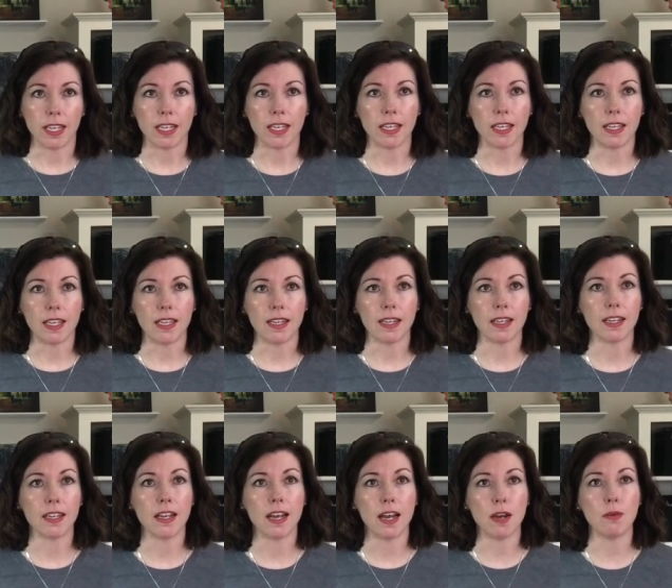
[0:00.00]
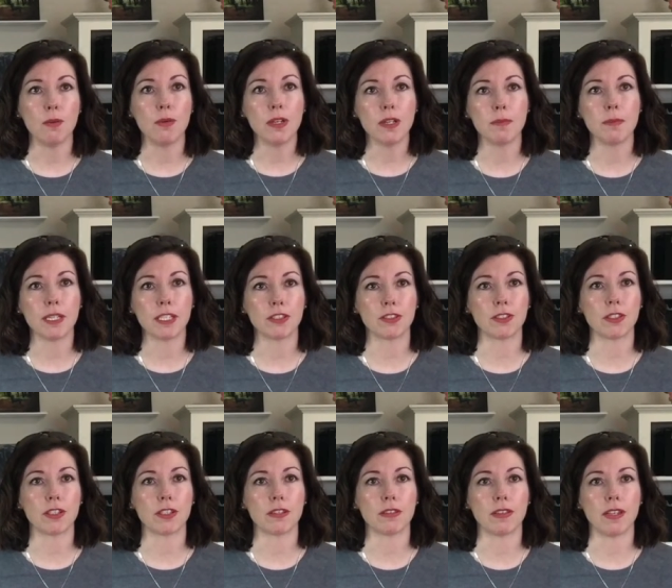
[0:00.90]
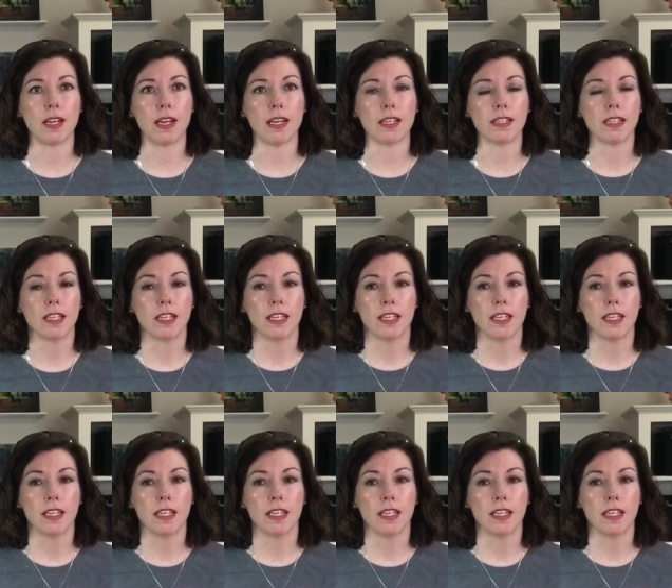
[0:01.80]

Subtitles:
And I want to make sure that